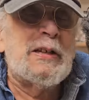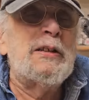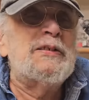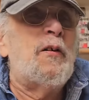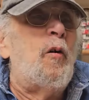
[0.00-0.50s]

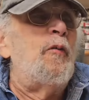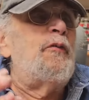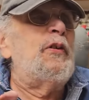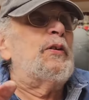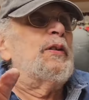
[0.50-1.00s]
it's the whole
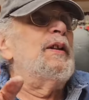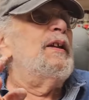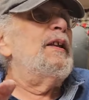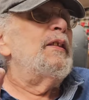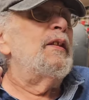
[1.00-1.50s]
field.
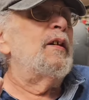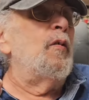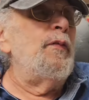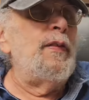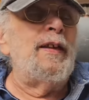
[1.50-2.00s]
The
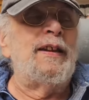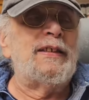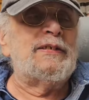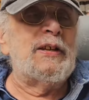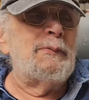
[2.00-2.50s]
only thing I can
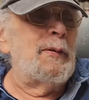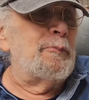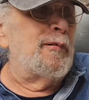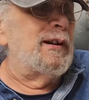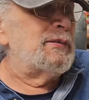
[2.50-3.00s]
say about
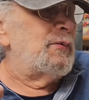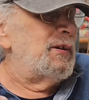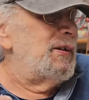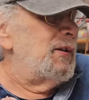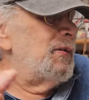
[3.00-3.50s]
brass
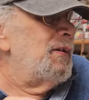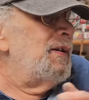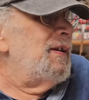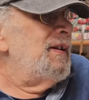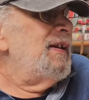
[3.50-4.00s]
right now,
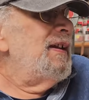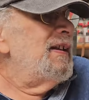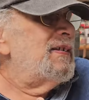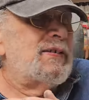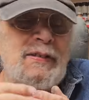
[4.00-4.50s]

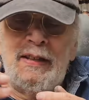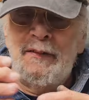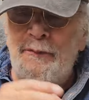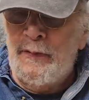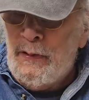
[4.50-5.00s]
it's in a
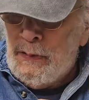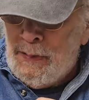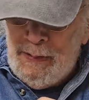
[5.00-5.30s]
field